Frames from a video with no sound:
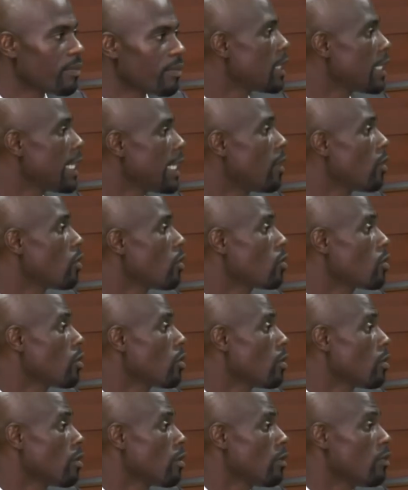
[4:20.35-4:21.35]
They
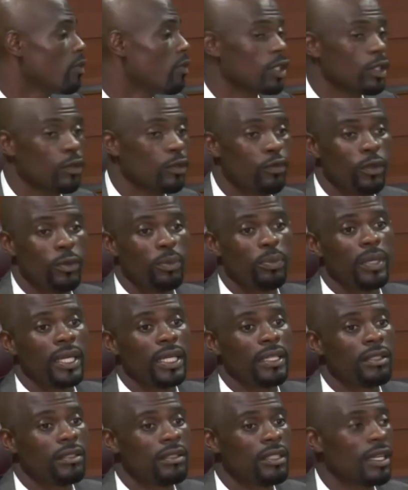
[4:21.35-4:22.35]
also, even if we
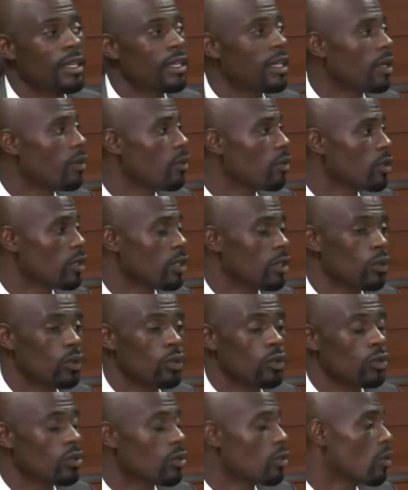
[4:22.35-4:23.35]
played 10 hours, they
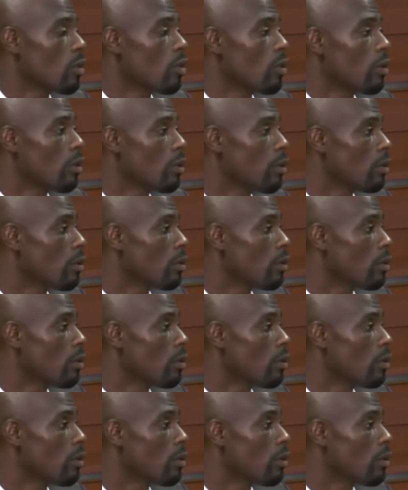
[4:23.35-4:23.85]
wouldn't score.